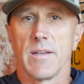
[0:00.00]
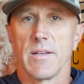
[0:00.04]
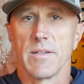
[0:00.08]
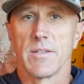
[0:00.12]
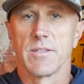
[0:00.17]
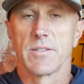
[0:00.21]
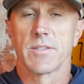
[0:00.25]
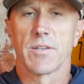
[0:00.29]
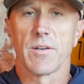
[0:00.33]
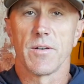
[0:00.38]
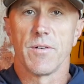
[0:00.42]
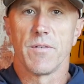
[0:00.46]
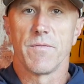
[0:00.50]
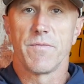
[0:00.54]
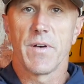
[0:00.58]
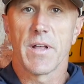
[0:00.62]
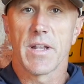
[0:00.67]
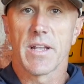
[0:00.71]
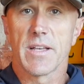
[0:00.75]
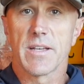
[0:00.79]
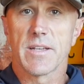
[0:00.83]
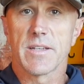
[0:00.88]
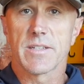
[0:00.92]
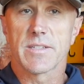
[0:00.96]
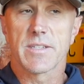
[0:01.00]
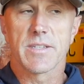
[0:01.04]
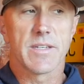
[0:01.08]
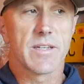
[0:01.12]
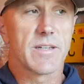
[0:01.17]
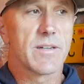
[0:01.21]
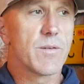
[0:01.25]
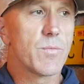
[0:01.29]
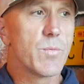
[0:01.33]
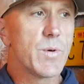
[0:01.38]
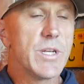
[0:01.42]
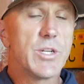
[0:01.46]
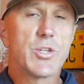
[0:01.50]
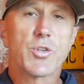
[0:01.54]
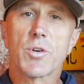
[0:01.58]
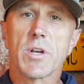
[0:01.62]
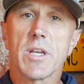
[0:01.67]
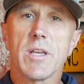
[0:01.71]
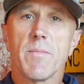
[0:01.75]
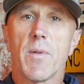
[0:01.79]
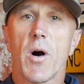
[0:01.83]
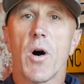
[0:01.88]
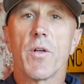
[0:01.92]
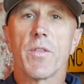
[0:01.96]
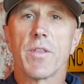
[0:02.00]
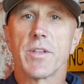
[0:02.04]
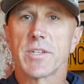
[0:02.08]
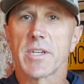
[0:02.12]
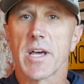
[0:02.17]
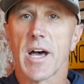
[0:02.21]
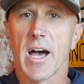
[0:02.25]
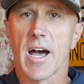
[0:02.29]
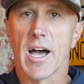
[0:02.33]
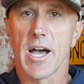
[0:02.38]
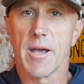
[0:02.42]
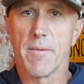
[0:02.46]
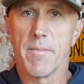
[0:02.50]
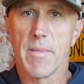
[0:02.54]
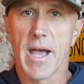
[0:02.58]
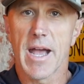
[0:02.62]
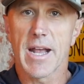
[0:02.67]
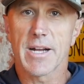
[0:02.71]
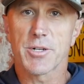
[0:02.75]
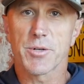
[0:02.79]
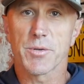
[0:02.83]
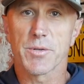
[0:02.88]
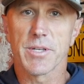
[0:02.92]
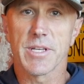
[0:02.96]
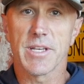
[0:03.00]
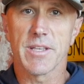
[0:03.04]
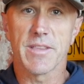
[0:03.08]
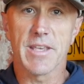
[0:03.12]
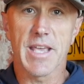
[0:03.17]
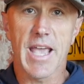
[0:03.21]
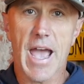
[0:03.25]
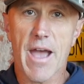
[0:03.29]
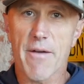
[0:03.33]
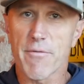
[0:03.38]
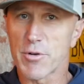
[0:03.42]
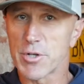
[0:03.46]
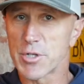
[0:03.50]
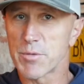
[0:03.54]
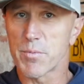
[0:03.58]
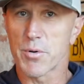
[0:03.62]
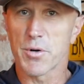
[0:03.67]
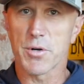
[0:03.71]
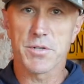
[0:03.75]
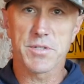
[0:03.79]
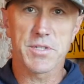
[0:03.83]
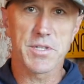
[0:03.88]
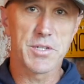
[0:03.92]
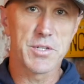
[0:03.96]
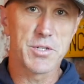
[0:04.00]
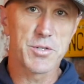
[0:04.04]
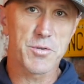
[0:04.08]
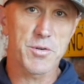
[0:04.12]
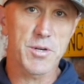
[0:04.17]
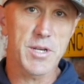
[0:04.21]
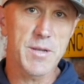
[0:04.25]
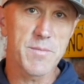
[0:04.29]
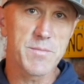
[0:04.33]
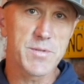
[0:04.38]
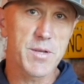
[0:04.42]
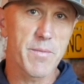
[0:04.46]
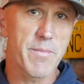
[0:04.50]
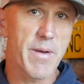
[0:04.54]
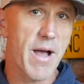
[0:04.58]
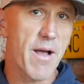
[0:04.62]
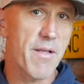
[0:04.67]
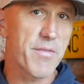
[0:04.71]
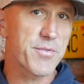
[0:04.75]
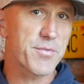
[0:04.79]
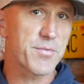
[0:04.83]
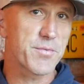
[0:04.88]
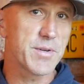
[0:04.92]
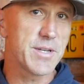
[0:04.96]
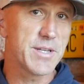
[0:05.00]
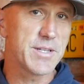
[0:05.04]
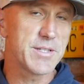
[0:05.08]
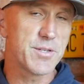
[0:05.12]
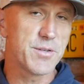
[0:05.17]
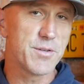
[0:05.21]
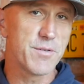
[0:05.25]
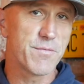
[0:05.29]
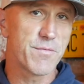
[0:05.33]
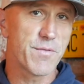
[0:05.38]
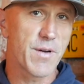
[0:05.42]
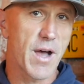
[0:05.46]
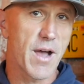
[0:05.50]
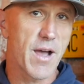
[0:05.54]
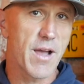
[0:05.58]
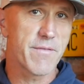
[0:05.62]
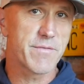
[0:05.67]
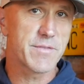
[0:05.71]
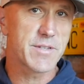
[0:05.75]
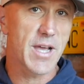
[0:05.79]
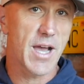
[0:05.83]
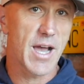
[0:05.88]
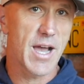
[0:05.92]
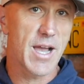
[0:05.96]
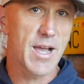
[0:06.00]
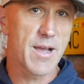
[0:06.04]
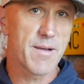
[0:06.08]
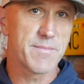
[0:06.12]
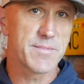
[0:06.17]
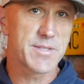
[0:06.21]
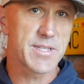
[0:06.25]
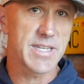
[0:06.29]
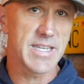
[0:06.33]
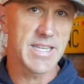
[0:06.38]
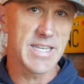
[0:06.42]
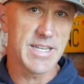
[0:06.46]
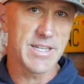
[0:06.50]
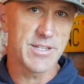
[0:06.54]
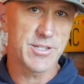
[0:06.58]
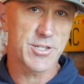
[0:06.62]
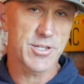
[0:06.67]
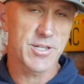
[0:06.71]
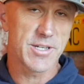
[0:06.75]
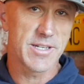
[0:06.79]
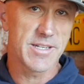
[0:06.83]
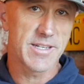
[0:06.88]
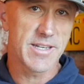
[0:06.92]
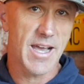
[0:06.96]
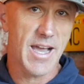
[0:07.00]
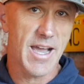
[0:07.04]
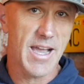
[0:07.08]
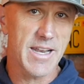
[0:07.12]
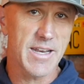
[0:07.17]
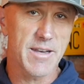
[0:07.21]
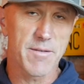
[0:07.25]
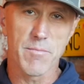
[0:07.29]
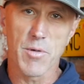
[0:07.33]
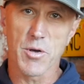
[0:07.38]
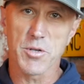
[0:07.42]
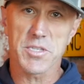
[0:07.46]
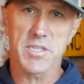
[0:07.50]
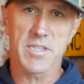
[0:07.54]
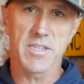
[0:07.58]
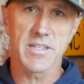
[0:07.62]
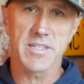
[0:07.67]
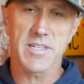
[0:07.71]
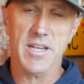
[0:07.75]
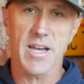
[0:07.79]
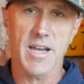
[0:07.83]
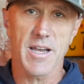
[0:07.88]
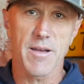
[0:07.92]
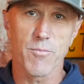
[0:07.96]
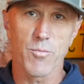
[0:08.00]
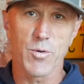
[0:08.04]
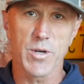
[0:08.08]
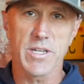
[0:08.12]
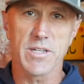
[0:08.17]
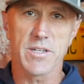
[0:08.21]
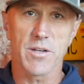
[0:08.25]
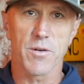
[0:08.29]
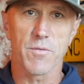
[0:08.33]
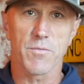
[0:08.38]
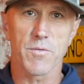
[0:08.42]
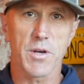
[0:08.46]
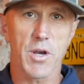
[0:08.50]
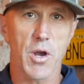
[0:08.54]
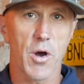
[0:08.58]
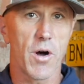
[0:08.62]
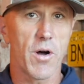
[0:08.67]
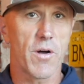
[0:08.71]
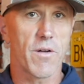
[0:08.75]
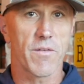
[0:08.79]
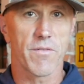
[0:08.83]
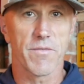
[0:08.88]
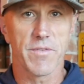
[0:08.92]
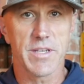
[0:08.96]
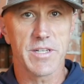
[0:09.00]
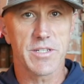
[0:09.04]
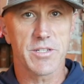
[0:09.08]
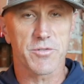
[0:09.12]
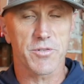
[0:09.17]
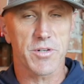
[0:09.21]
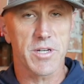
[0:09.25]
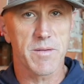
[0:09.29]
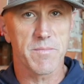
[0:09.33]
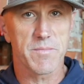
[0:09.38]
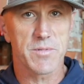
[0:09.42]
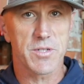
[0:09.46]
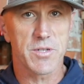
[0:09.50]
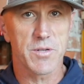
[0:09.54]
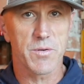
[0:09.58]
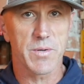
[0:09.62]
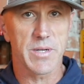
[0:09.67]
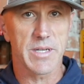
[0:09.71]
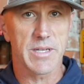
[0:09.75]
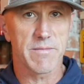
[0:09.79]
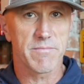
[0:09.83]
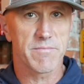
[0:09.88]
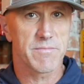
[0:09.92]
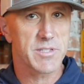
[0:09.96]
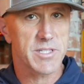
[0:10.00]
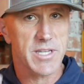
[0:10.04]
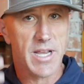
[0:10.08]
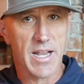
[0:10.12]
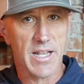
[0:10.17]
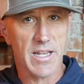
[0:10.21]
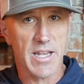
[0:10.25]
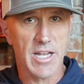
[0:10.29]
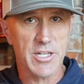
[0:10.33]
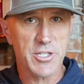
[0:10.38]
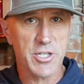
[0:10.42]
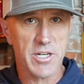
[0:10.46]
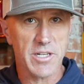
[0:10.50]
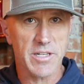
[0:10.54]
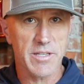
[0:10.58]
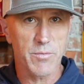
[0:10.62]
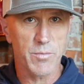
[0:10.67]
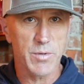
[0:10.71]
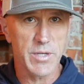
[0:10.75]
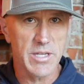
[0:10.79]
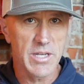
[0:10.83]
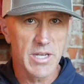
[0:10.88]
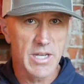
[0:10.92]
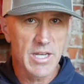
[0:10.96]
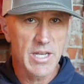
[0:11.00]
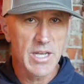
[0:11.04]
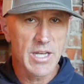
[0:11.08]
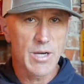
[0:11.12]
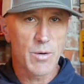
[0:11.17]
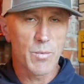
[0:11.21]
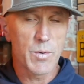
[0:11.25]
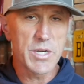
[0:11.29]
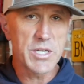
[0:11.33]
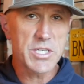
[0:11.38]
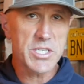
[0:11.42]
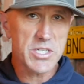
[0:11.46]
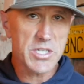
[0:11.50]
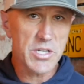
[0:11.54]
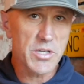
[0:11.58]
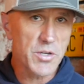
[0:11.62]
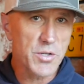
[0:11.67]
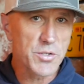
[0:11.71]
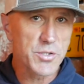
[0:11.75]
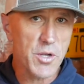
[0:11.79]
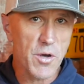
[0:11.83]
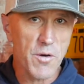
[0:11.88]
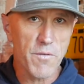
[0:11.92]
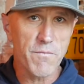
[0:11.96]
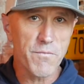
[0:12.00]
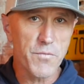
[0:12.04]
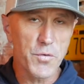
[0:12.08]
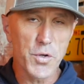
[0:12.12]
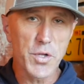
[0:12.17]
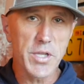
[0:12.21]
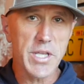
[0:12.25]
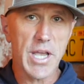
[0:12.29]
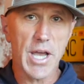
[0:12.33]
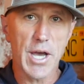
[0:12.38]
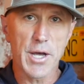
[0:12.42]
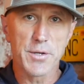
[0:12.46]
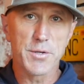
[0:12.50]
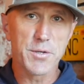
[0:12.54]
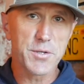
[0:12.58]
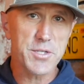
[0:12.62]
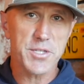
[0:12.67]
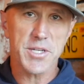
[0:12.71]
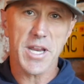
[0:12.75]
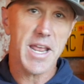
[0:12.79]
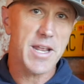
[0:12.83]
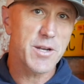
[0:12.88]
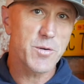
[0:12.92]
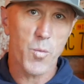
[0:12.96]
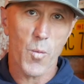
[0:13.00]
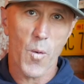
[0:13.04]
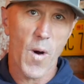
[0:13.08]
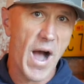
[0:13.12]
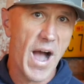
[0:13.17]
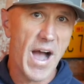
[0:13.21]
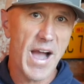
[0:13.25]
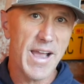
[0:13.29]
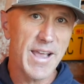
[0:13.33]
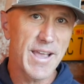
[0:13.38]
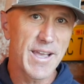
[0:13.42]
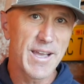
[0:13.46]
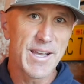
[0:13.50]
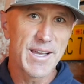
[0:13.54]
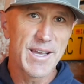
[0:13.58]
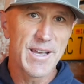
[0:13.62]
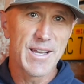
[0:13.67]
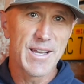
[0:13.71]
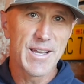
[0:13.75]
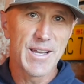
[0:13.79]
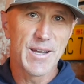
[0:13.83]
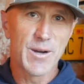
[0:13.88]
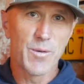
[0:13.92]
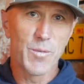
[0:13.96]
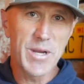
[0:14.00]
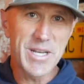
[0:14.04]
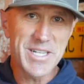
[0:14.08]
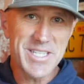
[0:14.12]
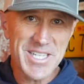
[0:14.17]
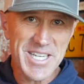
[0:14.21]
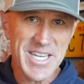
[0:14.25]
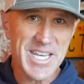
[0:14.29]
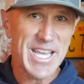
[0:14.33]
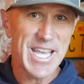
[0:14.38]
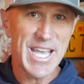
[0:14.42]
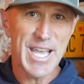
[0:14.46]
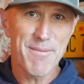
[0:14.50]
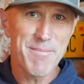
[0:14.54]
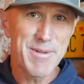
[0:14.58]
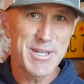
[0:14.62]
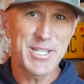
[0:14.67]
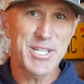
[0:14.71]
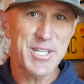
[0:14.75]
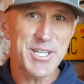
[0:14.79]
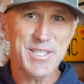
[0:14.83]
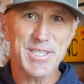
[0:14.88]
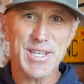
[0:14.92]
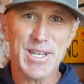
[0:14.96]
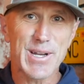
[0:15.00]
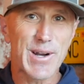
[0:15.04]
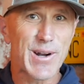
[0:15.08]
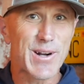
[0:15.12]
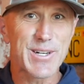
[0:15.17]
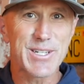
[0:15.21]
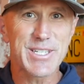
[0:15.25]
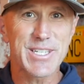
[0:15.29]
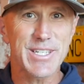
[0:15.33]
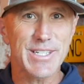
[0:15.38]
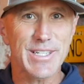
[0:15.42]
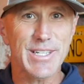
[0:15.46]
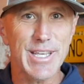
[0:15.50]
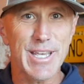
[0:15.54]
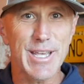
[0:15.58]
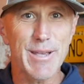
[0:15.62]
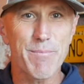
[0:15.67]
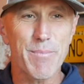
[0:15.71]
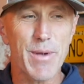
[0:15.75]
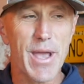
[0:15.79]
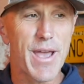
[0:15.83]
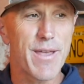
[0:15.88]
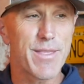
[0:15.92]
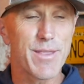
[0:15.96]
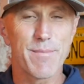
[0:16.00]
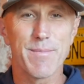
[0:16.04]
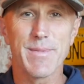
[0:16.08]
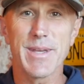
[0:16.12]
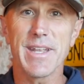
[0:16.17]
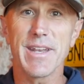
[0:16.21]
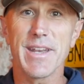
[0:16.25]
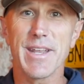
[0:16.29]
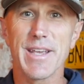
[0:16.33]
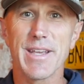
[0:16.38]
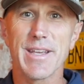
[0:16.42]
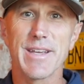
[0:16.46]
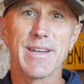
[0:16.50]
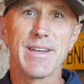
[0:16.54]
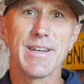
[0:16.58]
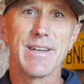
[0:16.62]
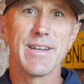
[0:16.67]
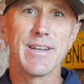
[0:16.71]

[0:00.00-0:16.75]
So fellas, uh, we dream all the time. Actually, the average person dreams about three to five times each night, and most of the time we don't recall these dreams, do we? Psychologically, we, we still don't fully understand why we see images in our sleep and the meaning